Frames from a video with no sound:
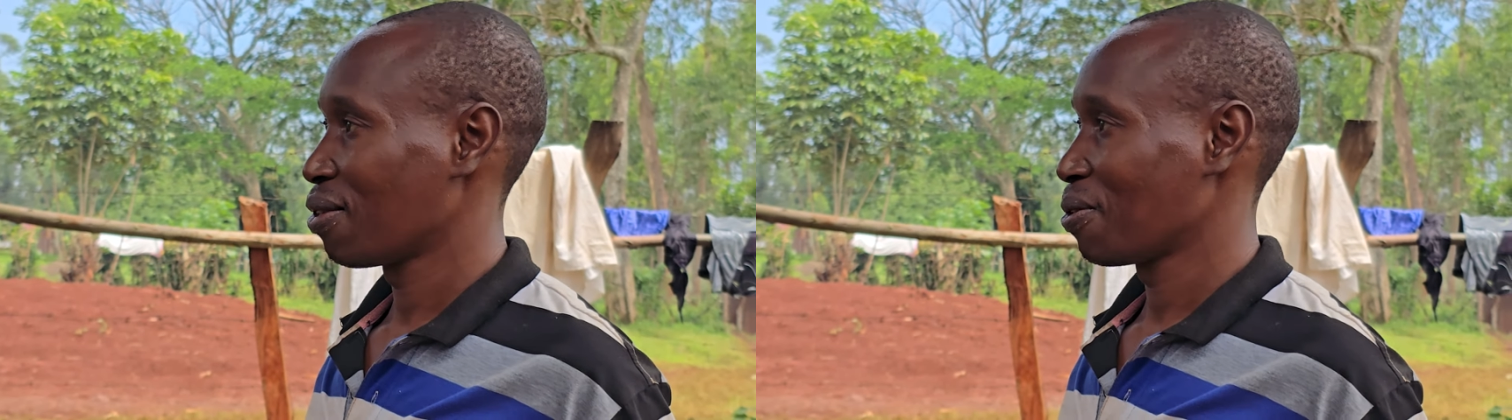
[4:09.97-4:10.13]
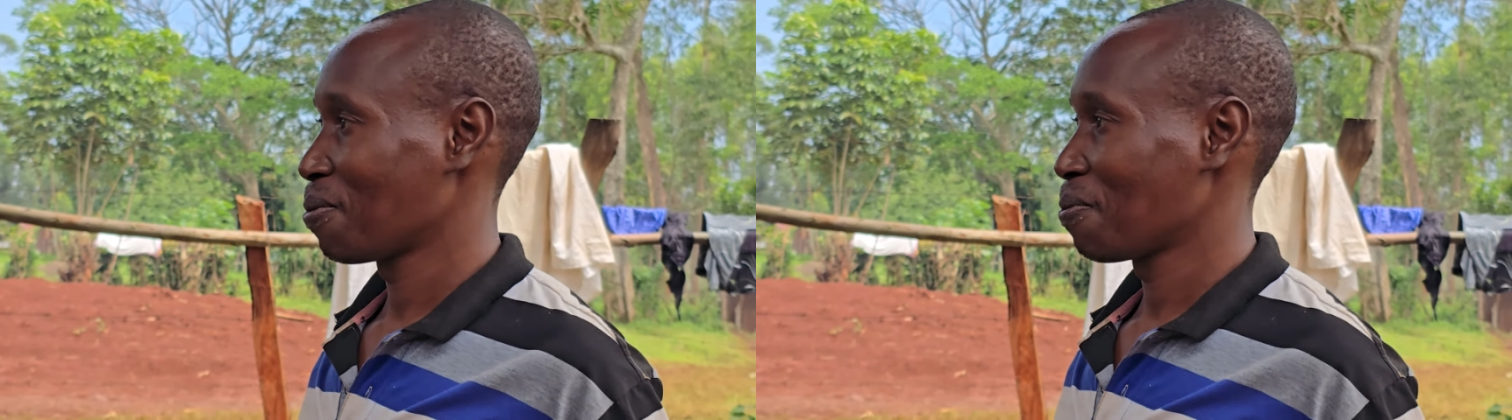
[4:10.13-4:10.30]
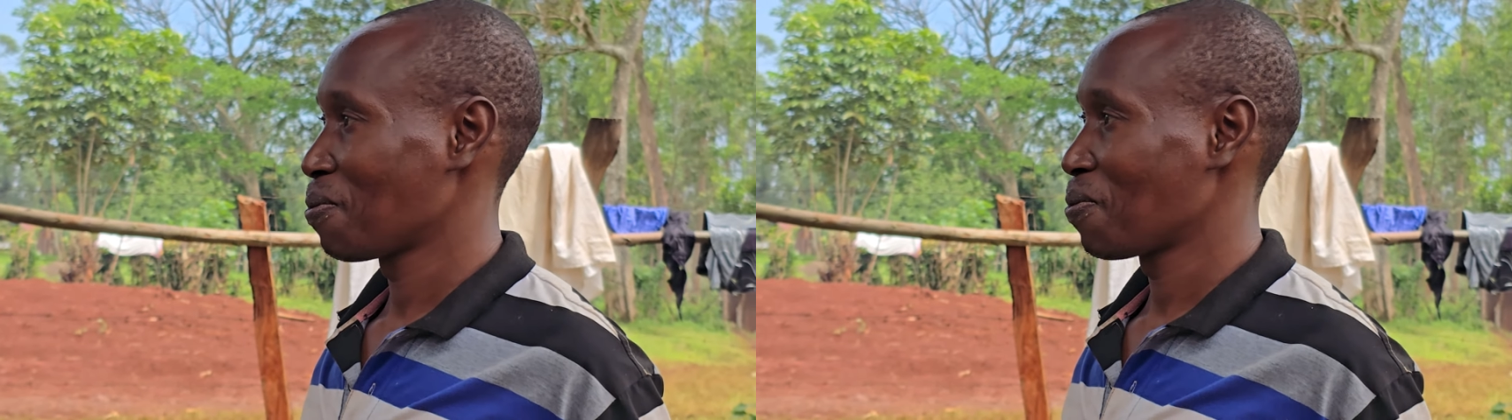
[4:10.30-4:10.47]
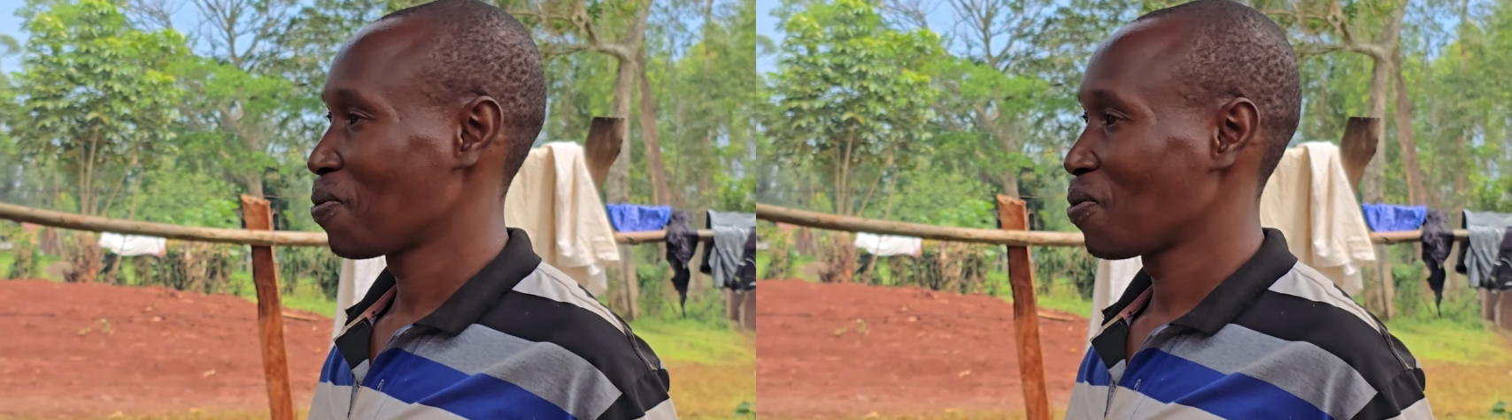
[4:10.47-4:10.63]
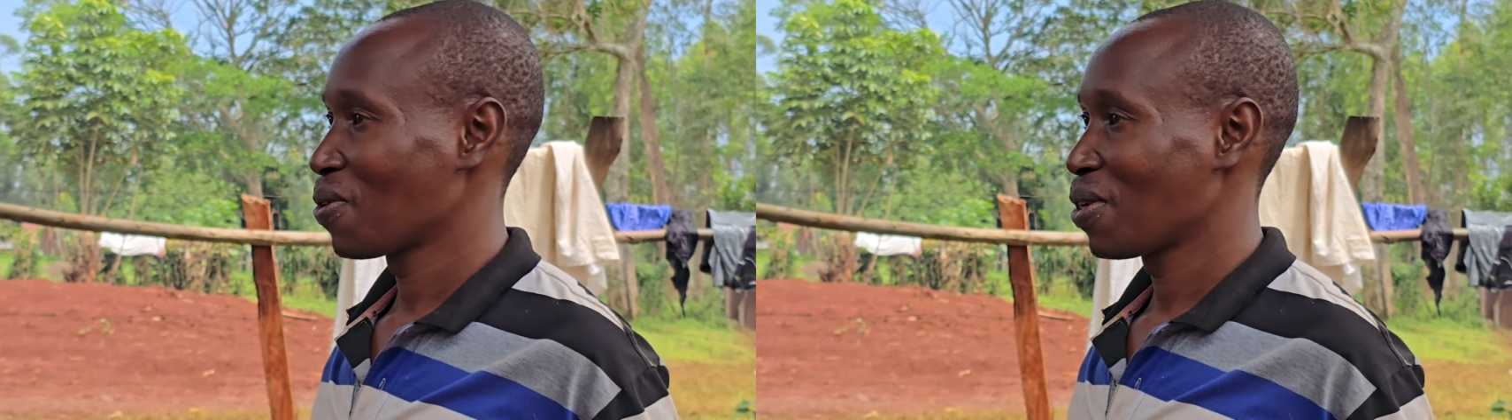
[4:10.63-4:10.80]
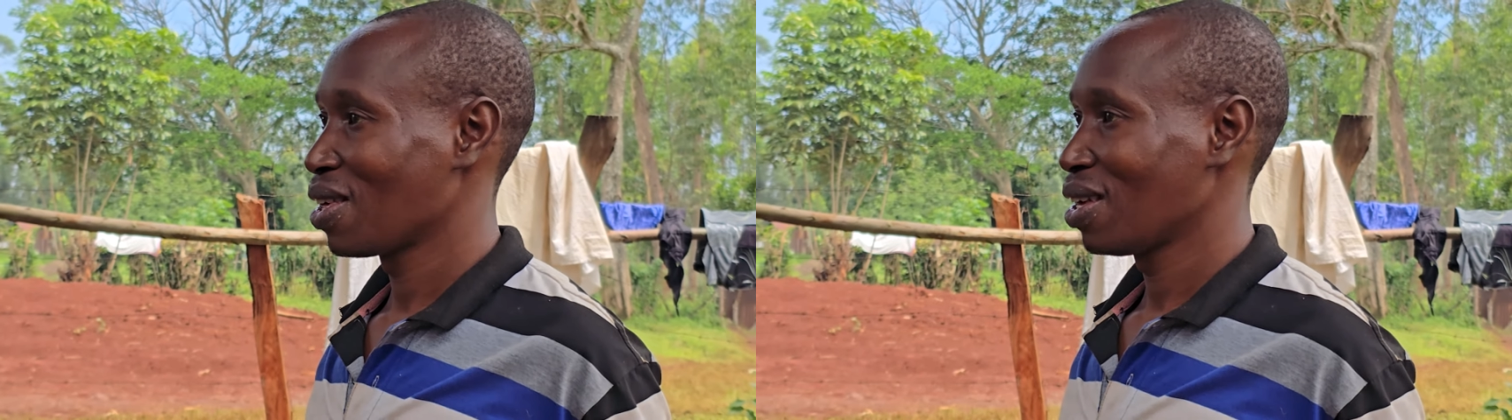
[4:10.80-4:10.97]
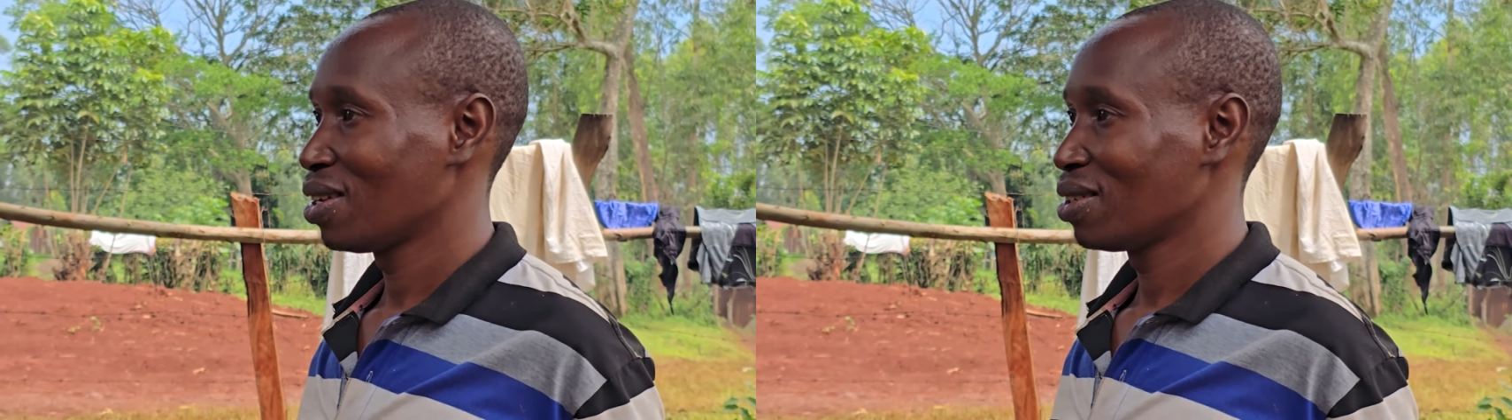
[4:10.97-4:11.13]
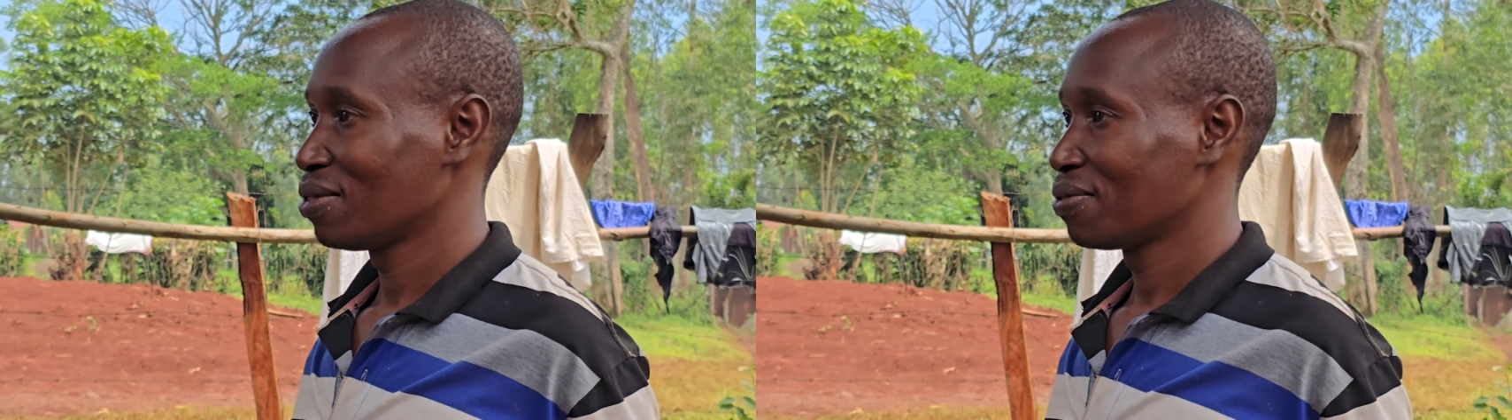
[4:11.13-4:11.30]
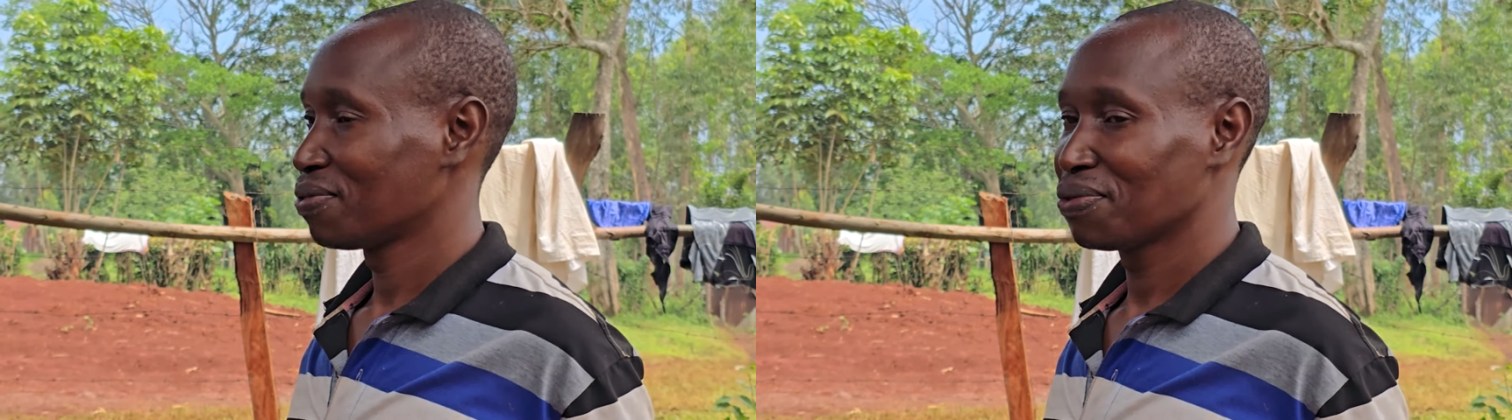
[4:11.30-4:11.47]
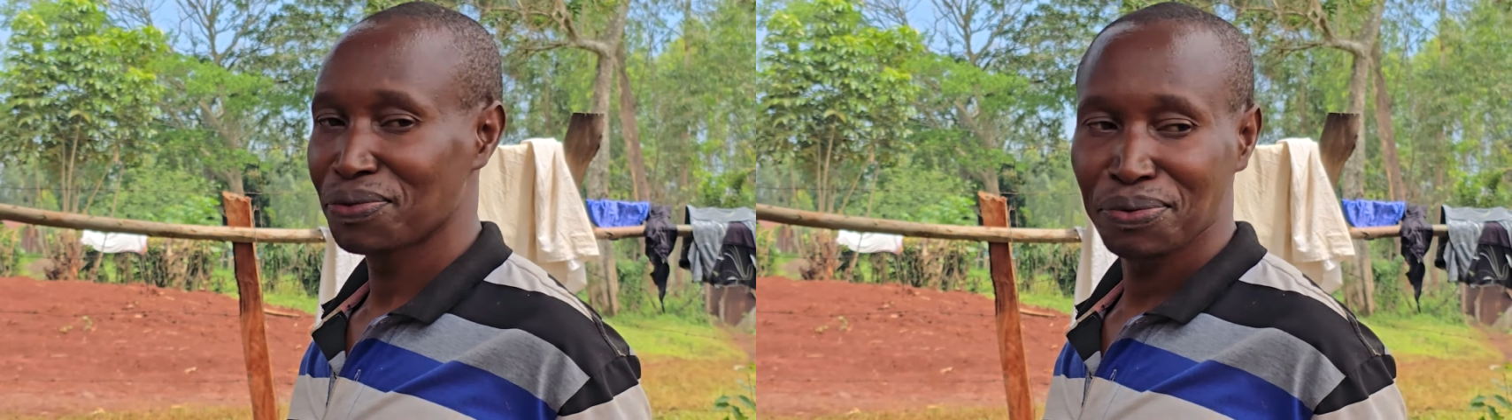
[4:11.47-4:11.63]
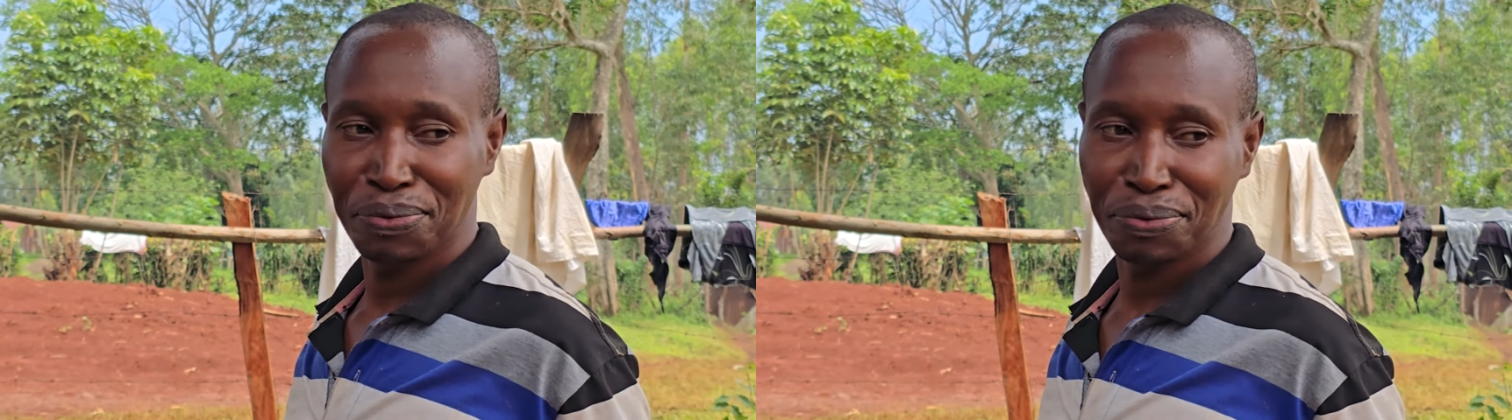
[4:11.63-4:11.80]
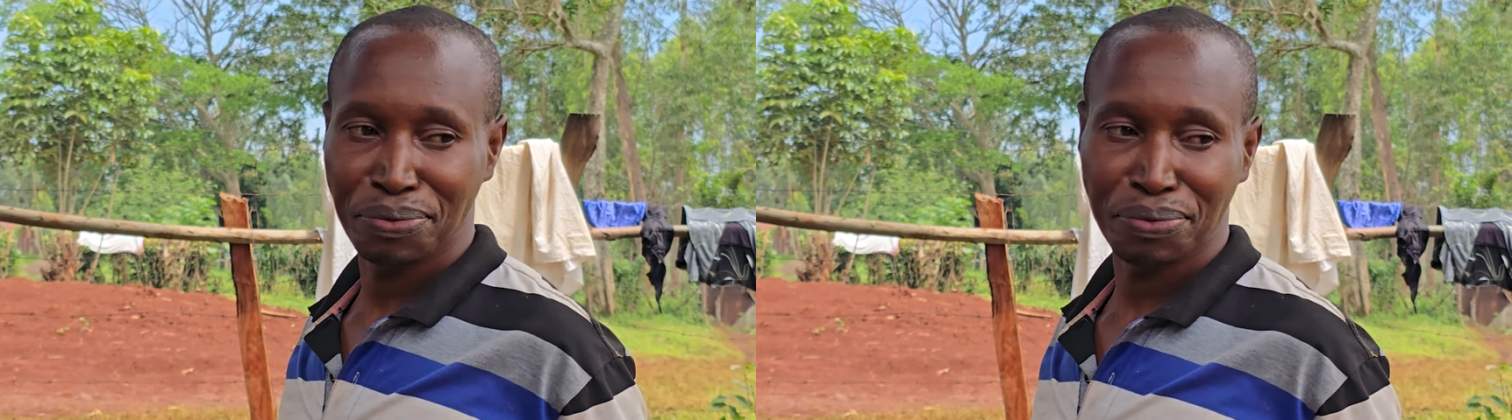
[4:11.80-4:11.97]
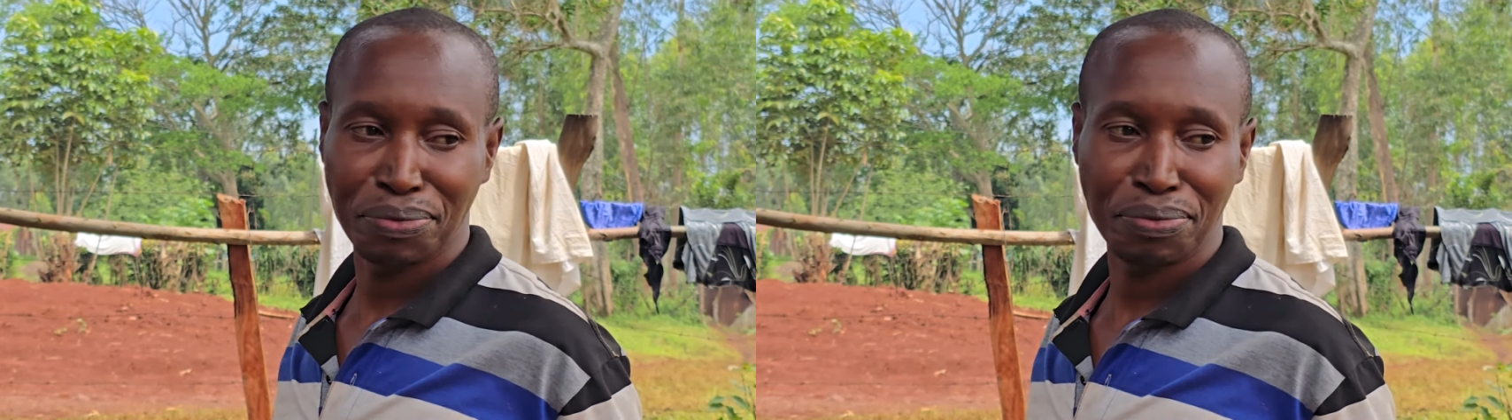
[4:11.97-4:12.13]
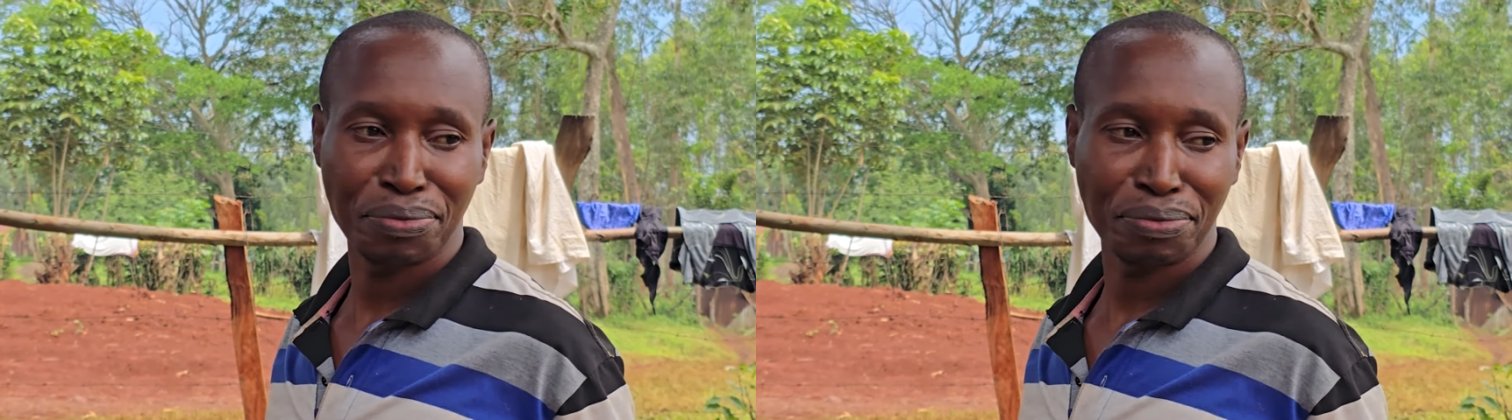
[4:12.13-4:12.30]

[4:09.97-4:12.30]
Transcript: Okay. So,